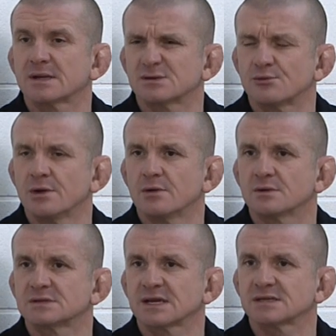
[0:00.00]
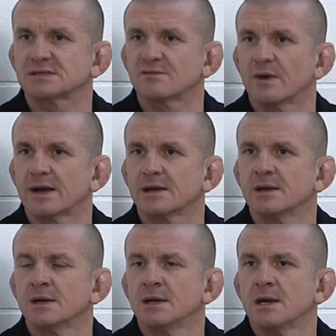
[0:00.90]
It's a real good test of
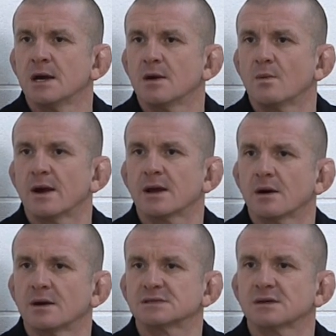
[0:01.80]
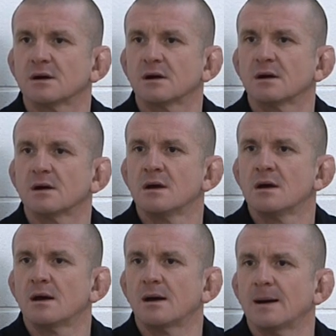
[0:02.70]
where guys are.
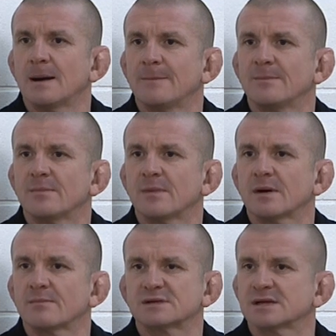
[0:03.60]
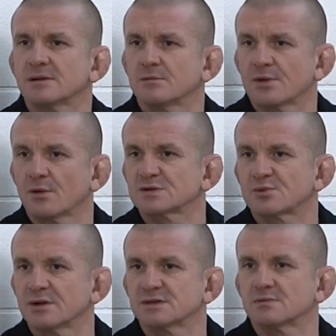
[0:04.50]
And particularly with
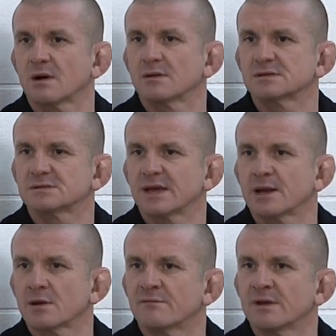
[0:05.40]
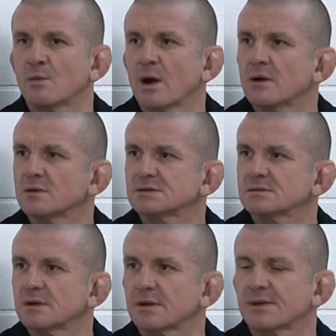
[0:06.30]
Ospreys as well, it's England v Wales.
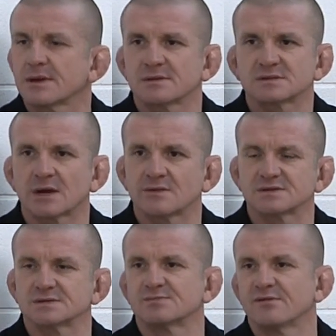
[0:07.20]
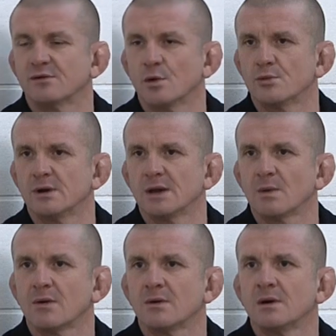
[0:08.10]
I think Saracens performed really
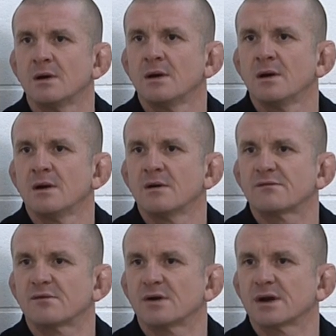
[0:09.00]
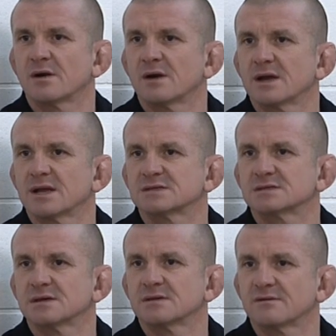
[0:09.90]
well Friday night against
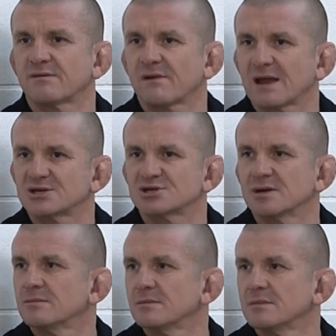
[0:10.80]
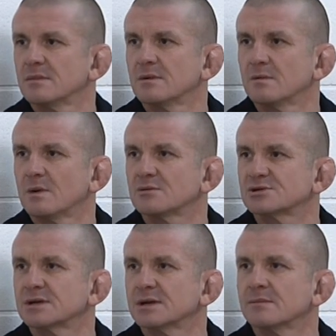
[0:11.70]
the flagship Welsh
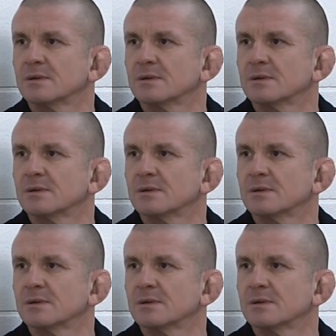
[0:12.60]
team.